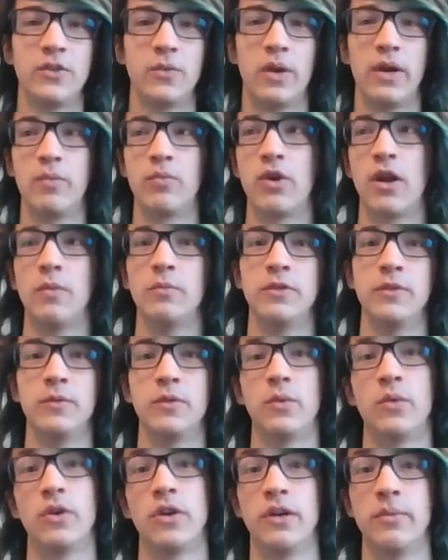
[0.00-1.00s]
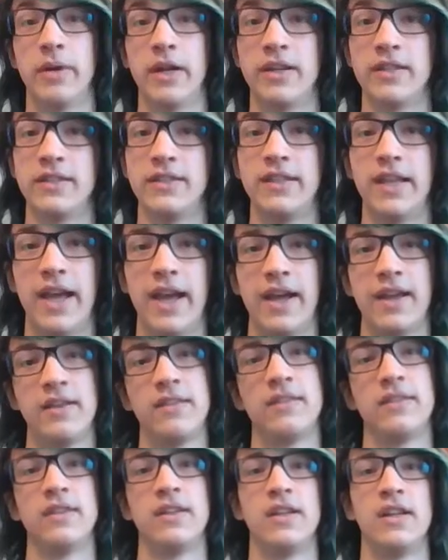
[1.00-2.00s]
away prompts him to worry about his dad.
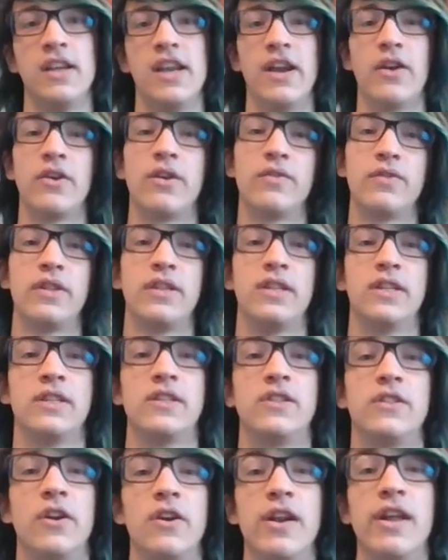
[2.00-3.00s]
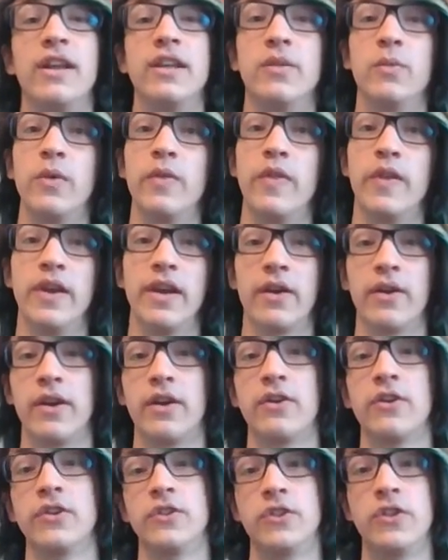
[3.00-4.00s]
Narratively, this is our hint at what the
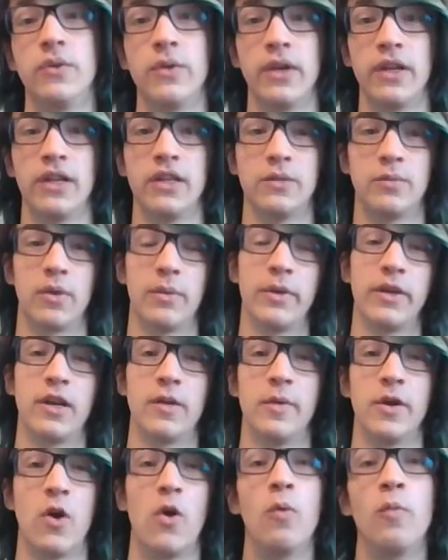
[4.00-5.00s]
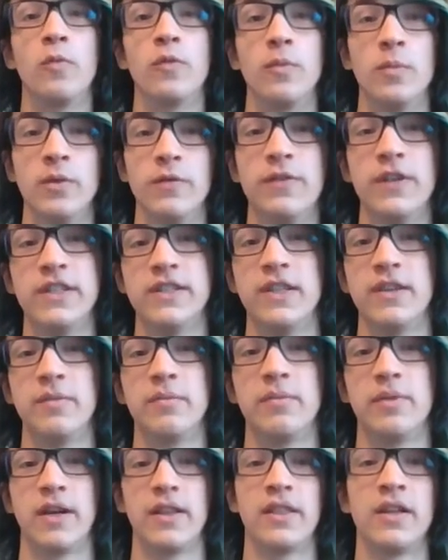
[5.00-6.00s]
narrator is doing. He's probably coming home from a
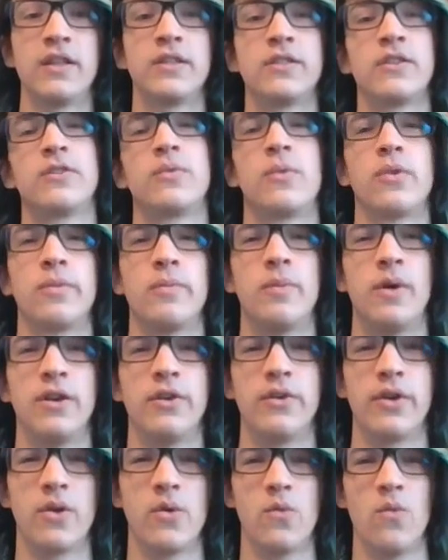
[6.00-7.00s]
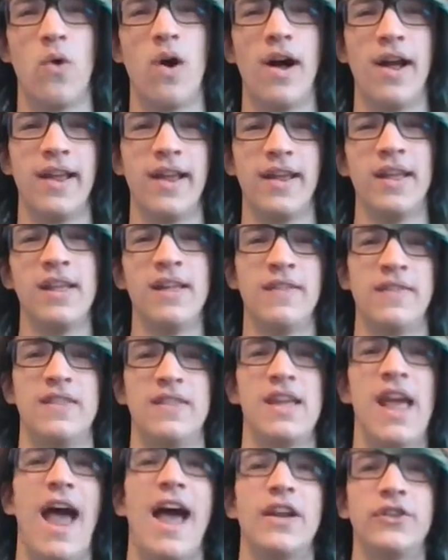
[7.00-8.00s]
visit, but I think it's also worth pondering why
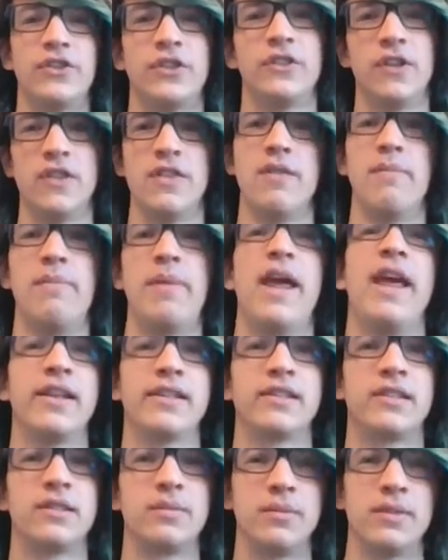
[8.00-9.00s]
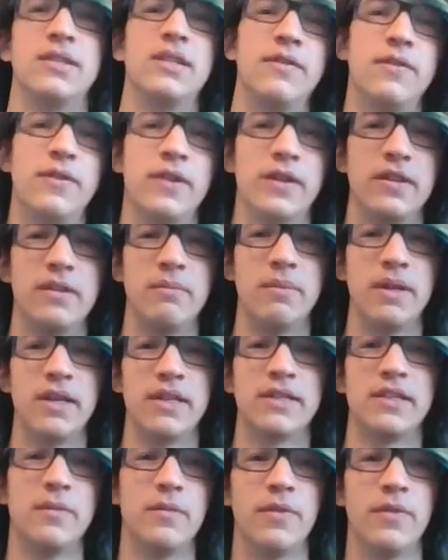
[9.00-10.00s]
the ashes on the pants specifically
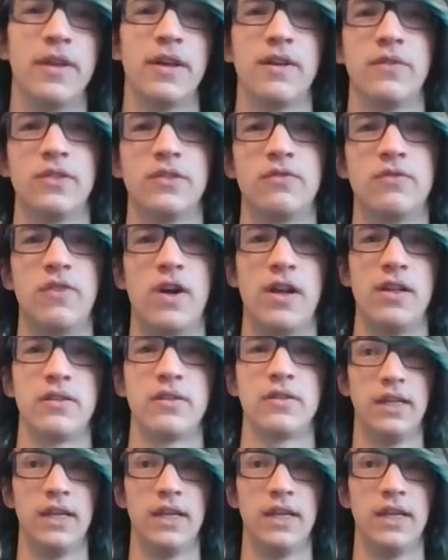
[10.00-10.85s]
makes him think of his father.